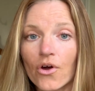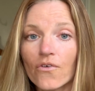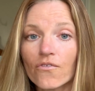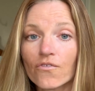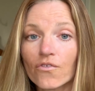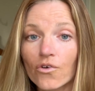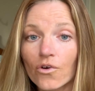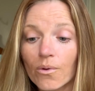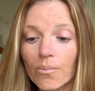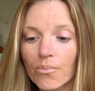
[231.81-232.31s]

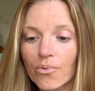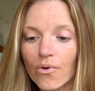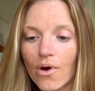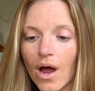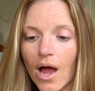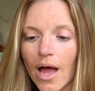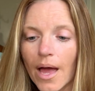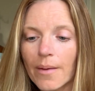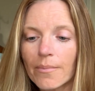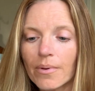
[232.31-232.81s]
For a
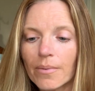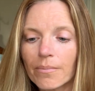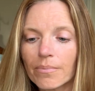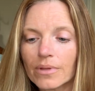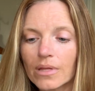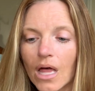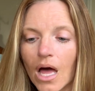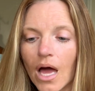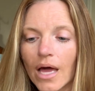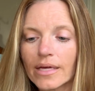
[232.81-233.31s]
bribe
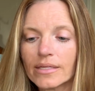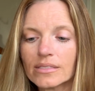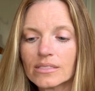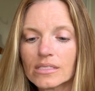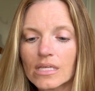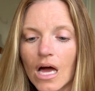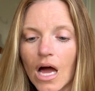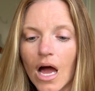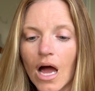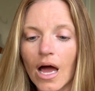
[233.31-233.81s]
blinds
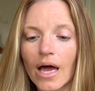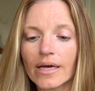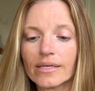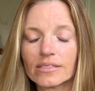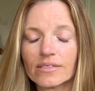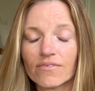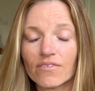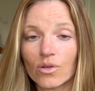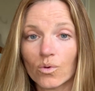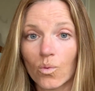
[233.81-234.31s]
the
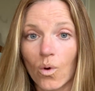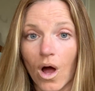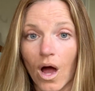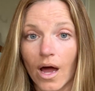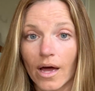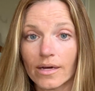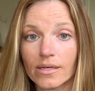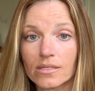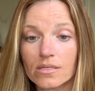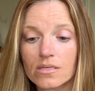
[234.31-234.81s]
eyes of the
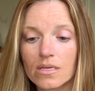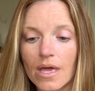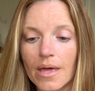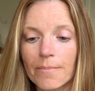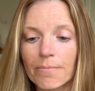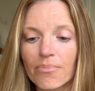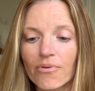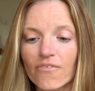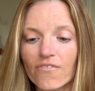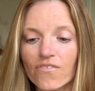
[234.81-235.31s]
wise
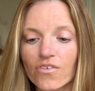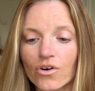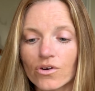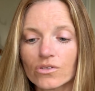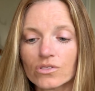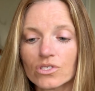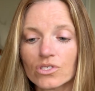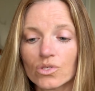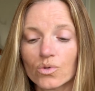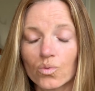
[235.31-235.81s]
and
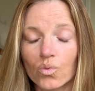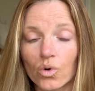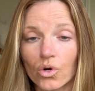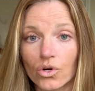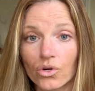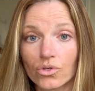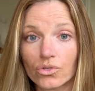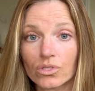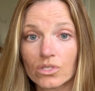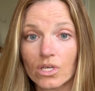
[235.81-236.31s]
perverts the
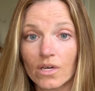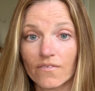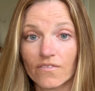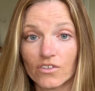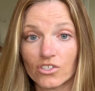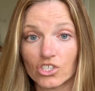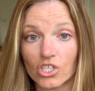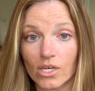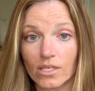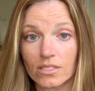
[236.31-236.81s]
words of
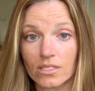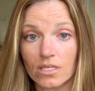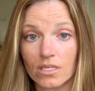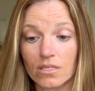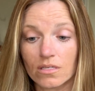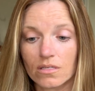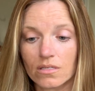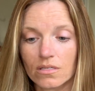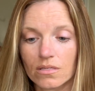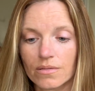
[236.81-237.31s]
the
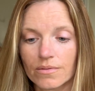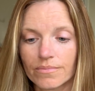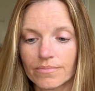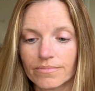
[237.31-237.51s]
justice